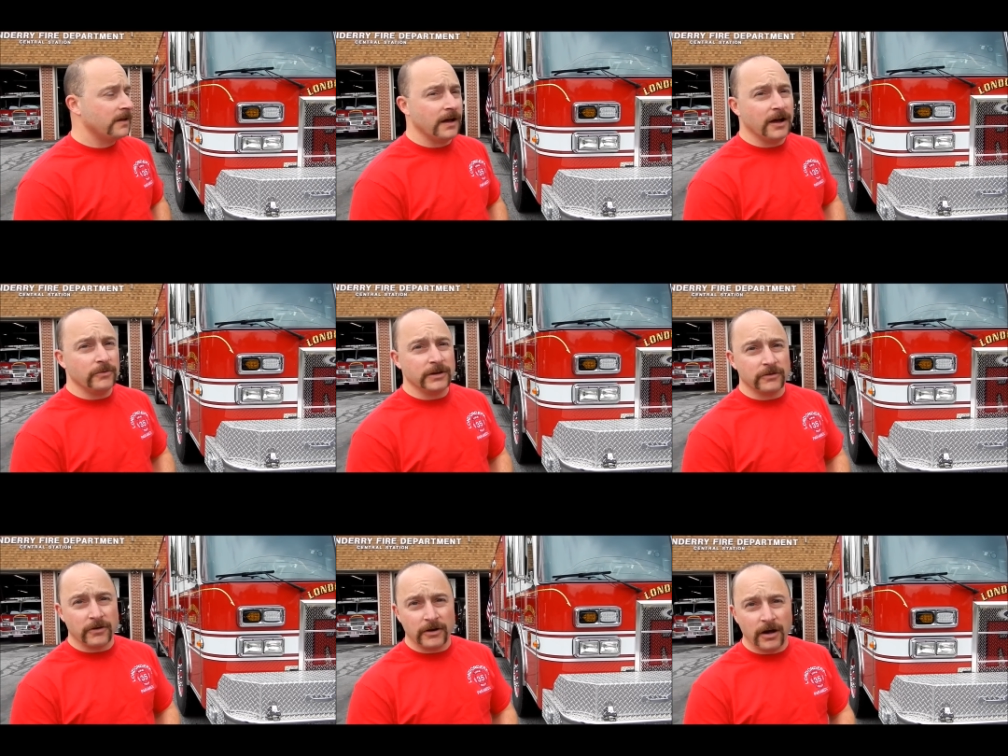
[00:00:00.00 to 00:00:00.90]
Uh, we
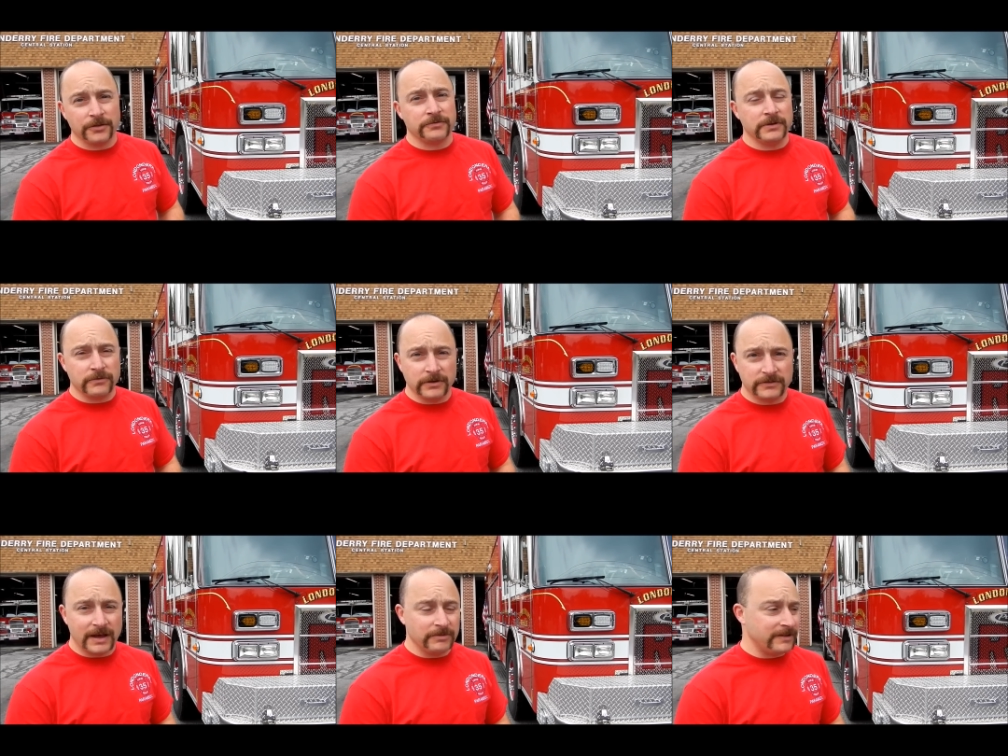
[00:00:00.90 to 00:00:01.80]
can run all three reels
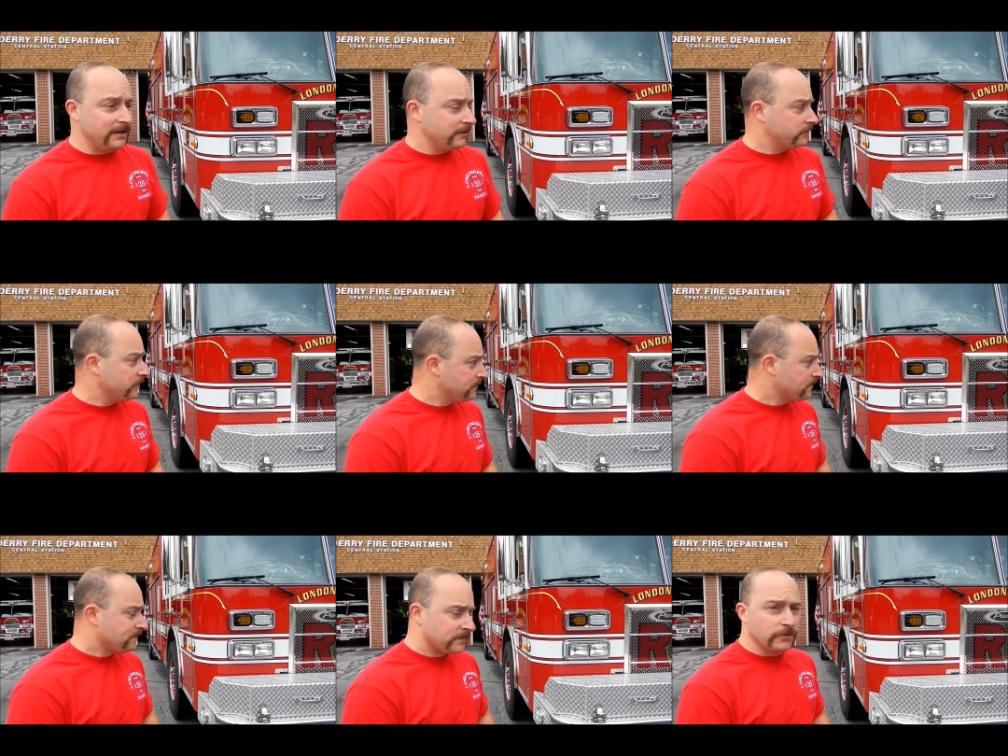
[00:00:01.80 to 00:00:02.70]
simultaneously,
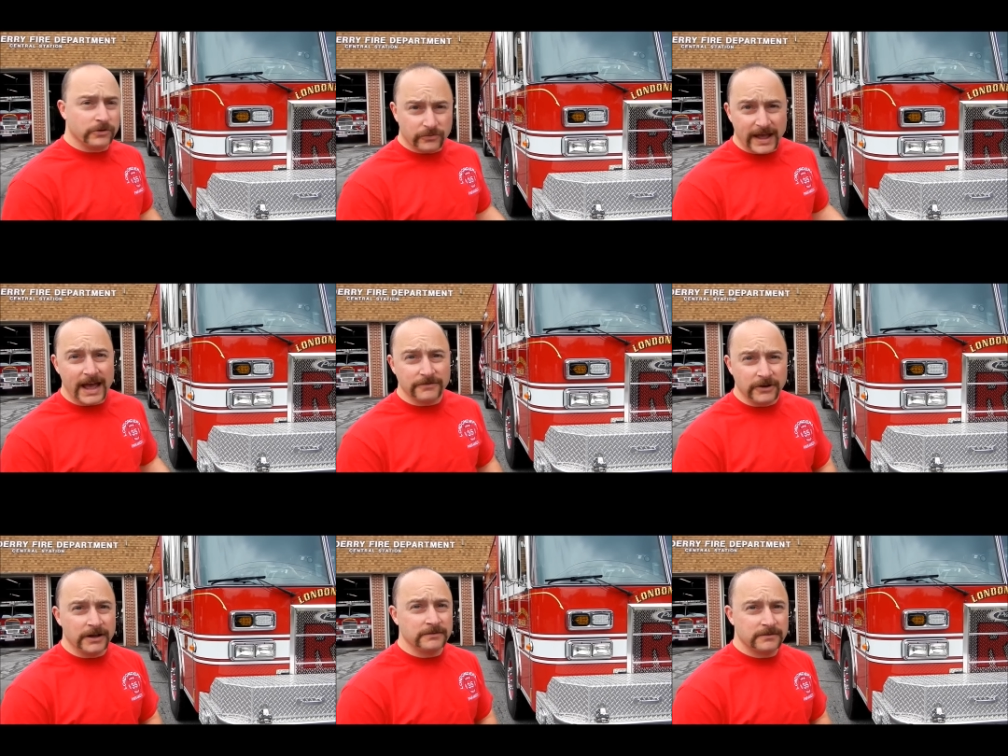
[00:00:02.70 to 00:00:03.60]
which we have done.